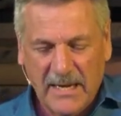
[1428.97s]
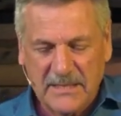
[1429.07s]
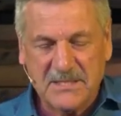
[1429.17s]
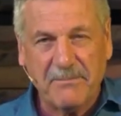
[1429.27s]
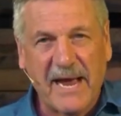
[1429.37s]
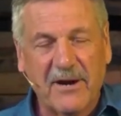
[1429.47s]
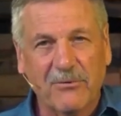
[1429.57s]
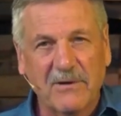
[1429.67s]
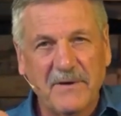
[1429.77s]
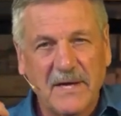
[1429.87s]
It's a
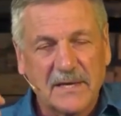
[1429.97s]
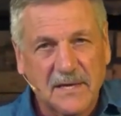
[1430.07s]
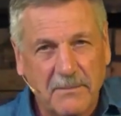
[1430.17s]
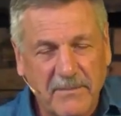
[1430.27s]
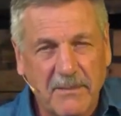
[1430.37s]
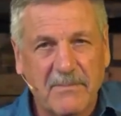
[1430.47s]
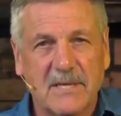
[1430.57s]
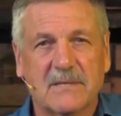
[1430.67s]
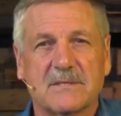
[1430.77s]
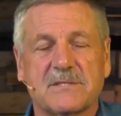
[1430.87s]
matter of
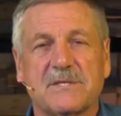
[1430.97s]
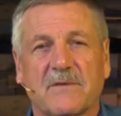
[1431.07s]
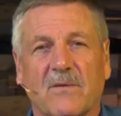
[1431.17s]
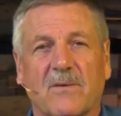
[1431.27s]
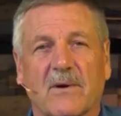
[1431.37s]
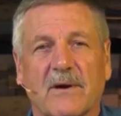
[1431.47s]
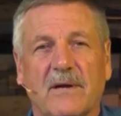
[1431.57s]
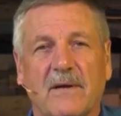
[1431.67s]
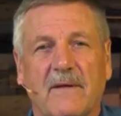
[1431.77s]
commitment to the Lord,